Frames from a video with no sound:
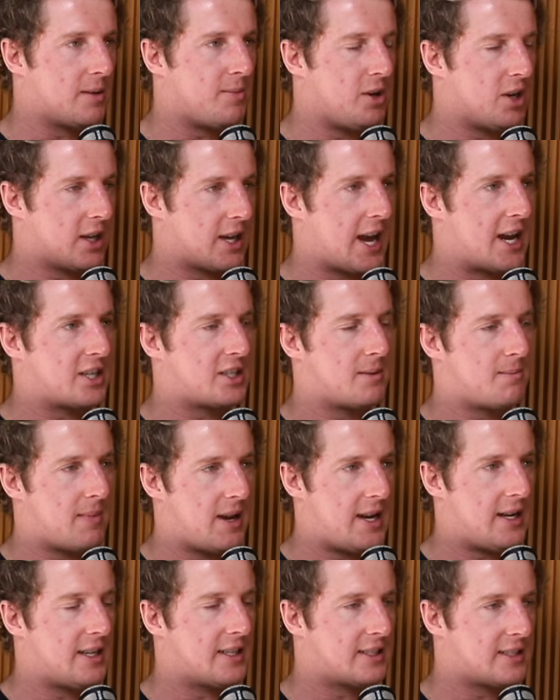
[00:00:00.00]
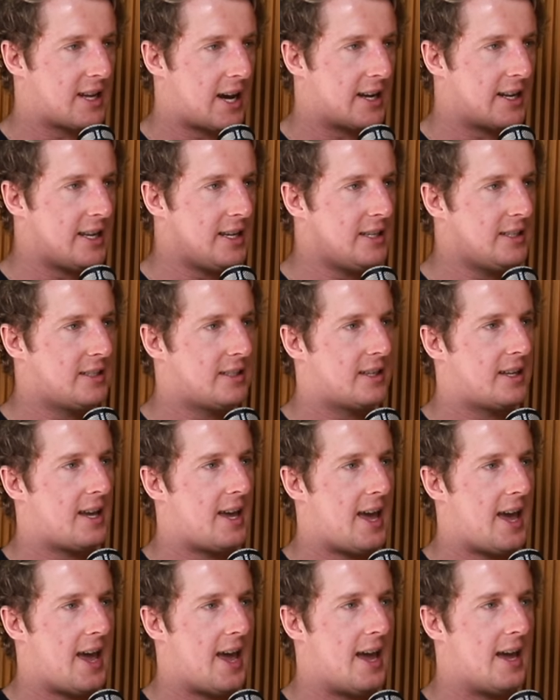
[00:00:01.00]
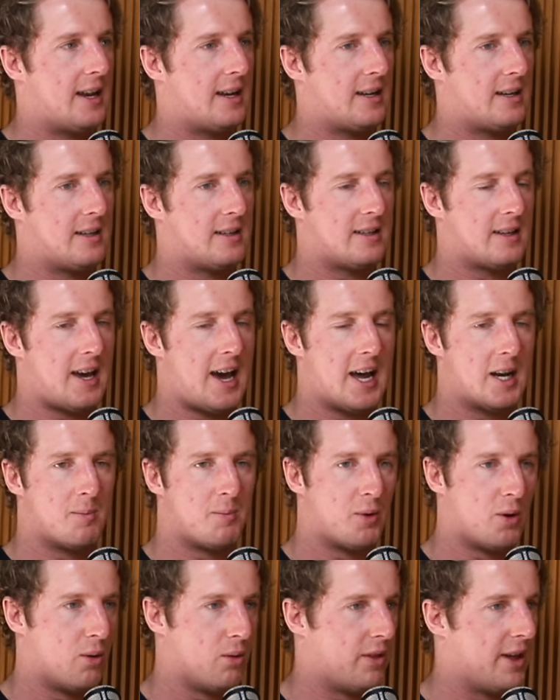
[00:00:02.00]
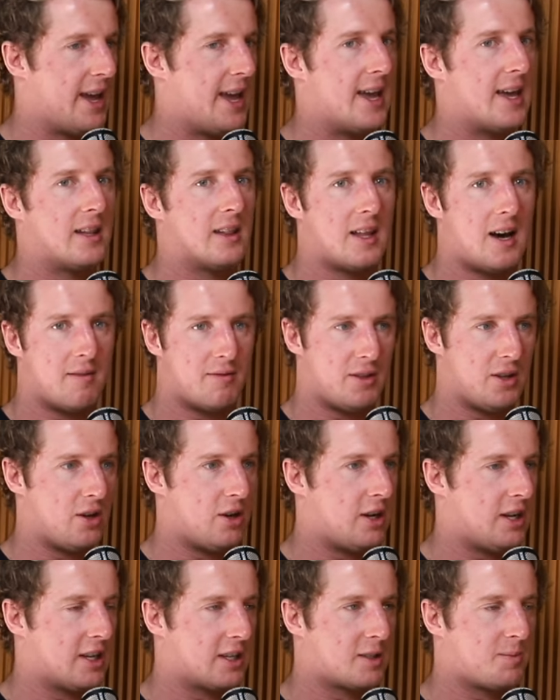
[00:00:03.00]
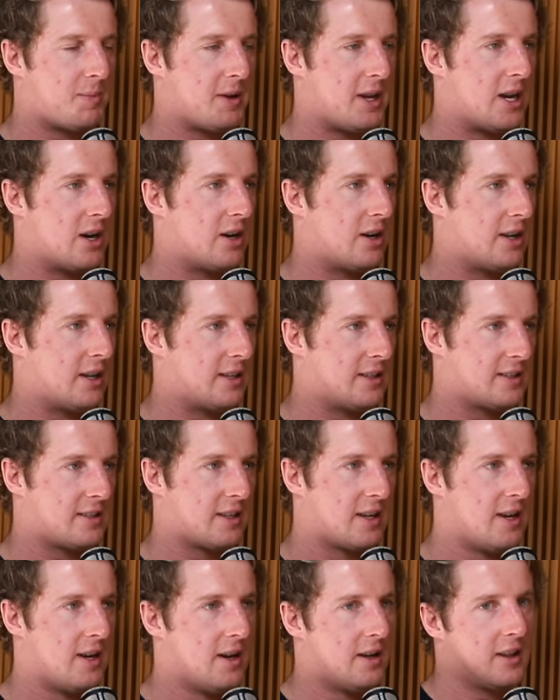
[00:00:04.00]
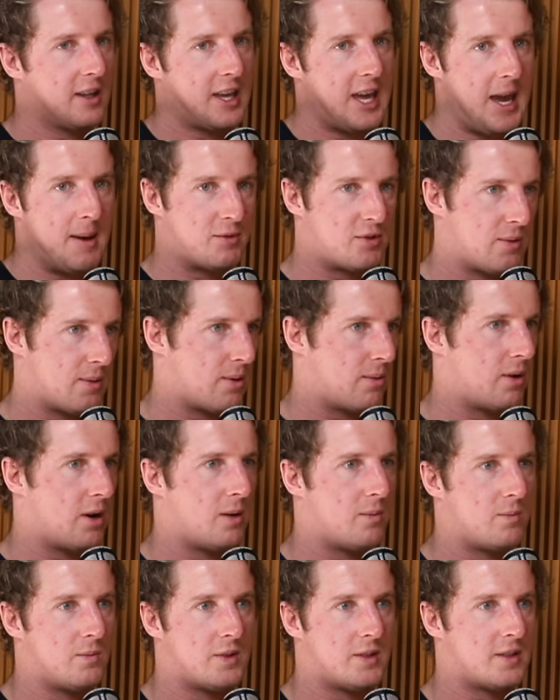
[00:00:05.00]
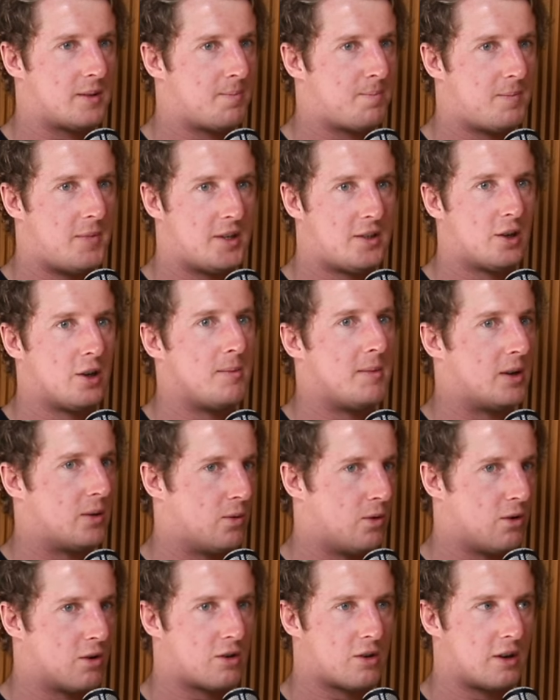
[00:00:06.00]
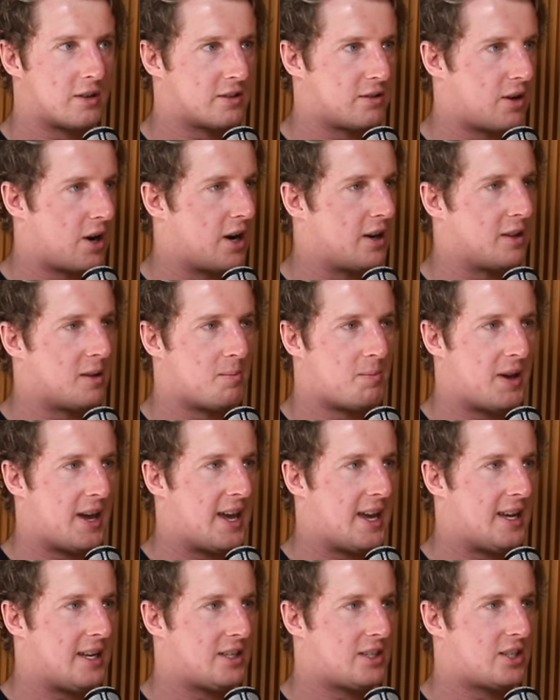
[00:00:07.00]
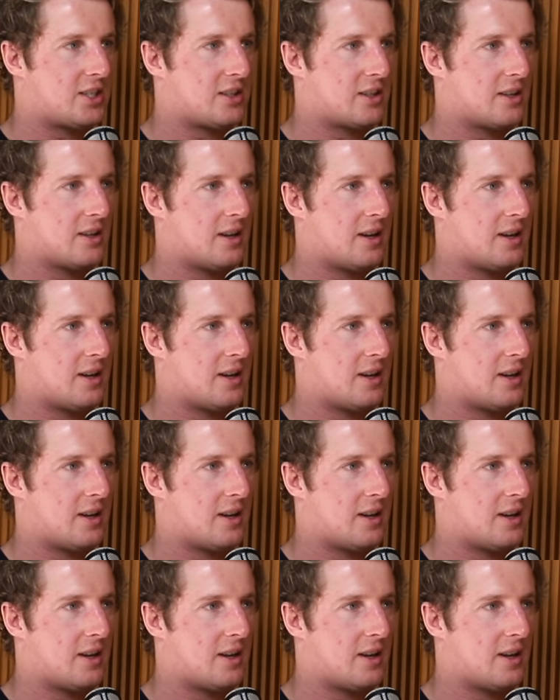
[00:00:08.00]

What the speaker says: communication and media studies and had a ball there, loved the uni experience. The camps that we were on was a 2-minute walk across the road to the beach.